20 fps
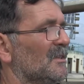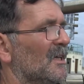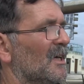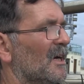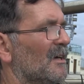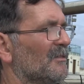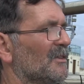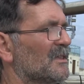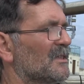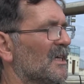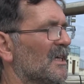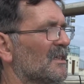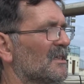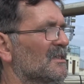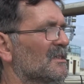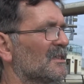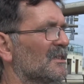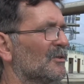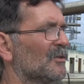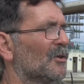you have a
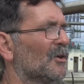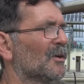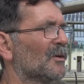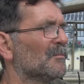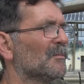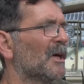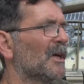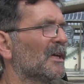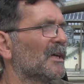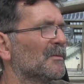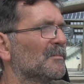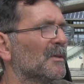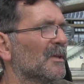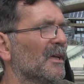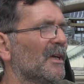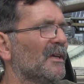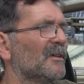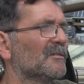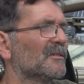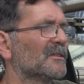tendency to automatically
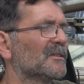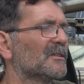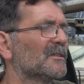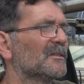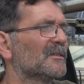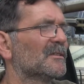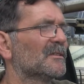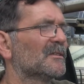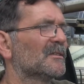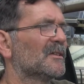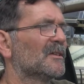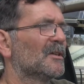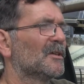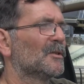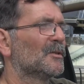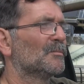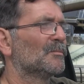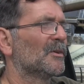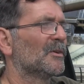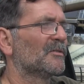believe it.
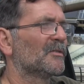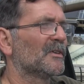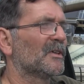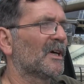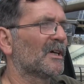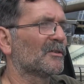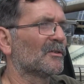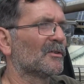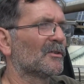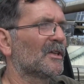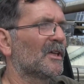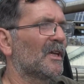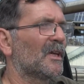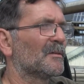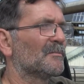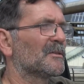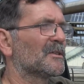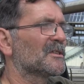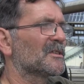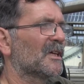But if an adult
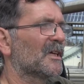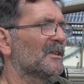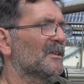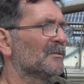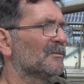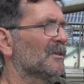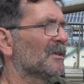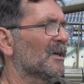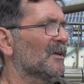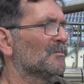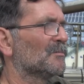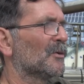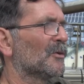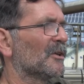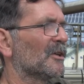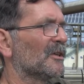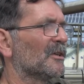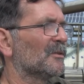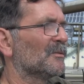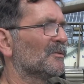came and said you were getting
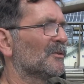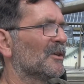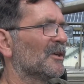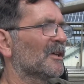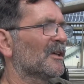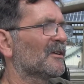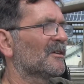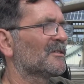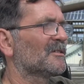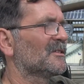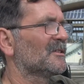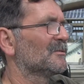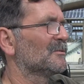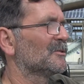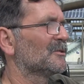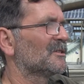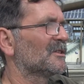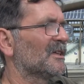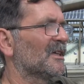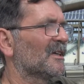bullied at work, you
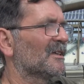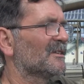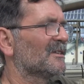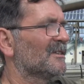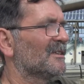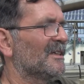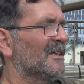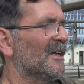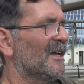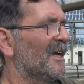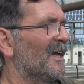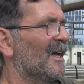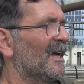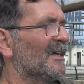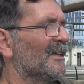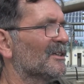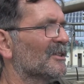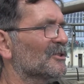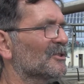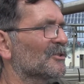would say,
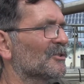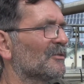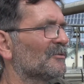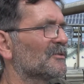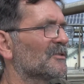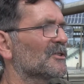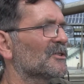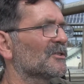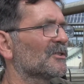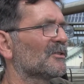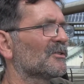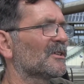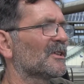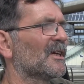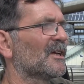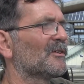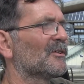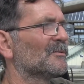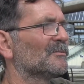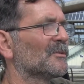yeah, you soft sod,
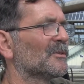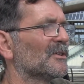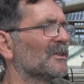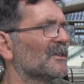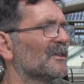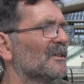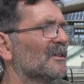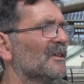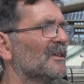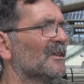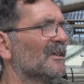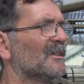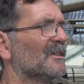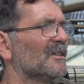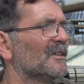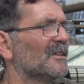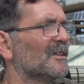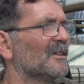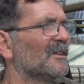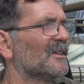get on with it,
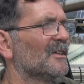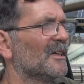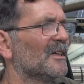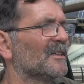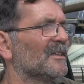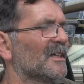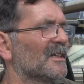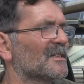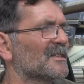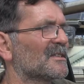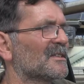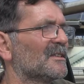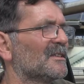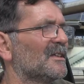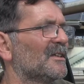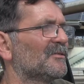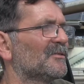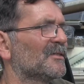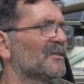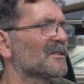you know, and that's the
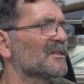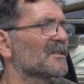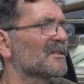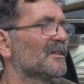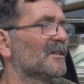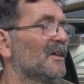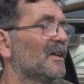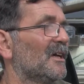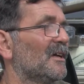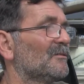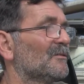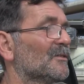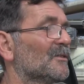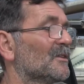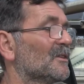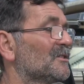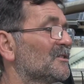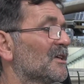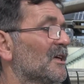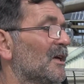difference. Even
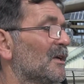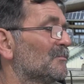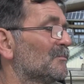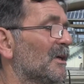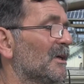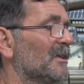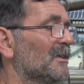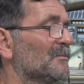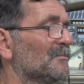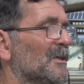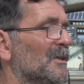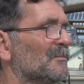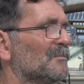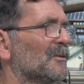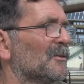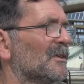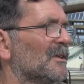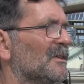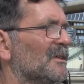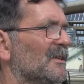though the child mightn't have been
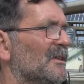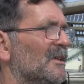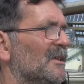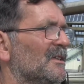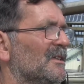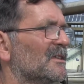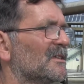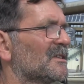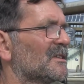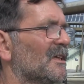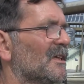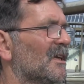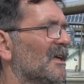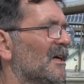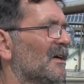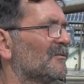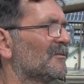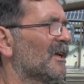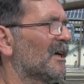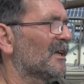bullied, you still
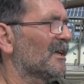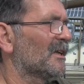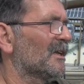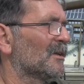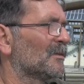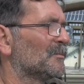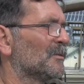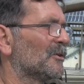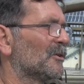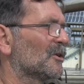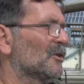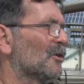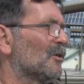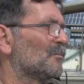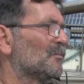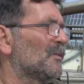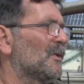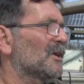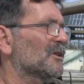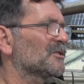have that little bit of
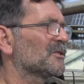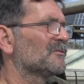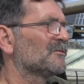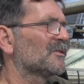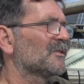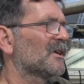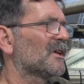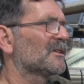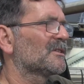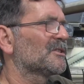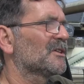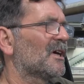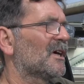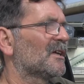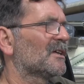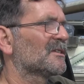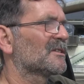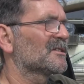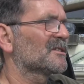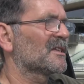compassion for that
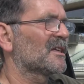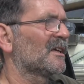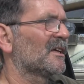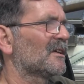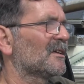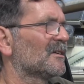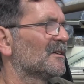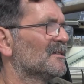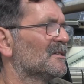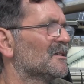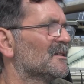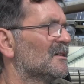child to think,